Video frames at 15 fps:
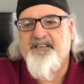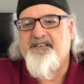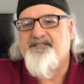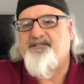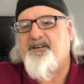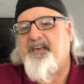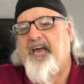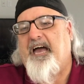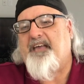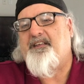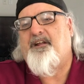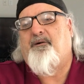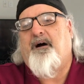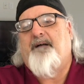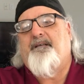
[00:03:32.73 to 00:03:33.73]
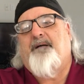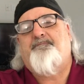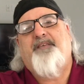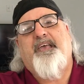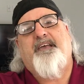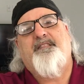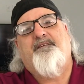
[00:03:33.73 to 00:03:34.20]
So yeah, you know what? I'm
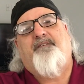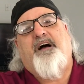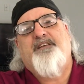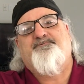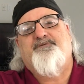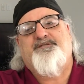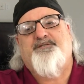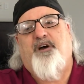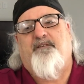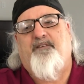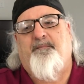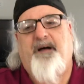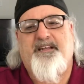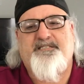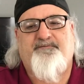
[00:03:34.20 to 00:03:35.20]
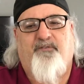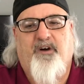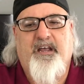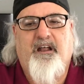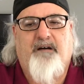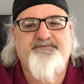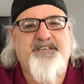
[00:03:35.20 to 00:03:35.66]
taking the Vondrousova -4.
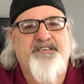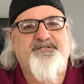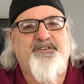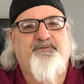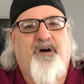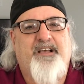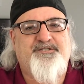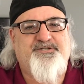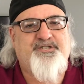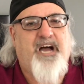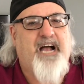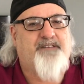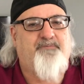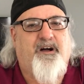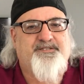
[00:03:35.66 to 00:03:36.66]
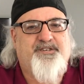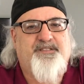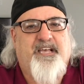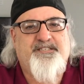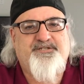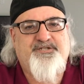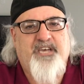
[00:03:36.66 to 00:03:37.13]
You know, I was actually shocked watching
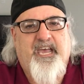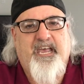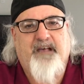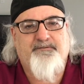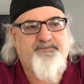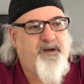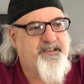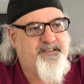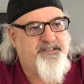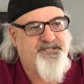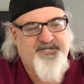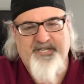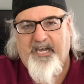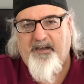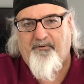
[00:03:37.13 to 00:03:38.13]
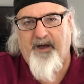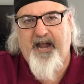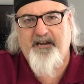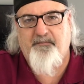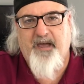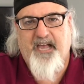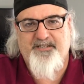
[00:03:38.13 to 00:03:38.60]
that Shea. I was watching the
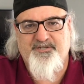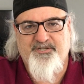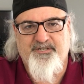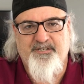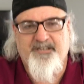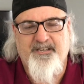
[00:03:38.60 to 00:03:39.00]
Shea-Irani match.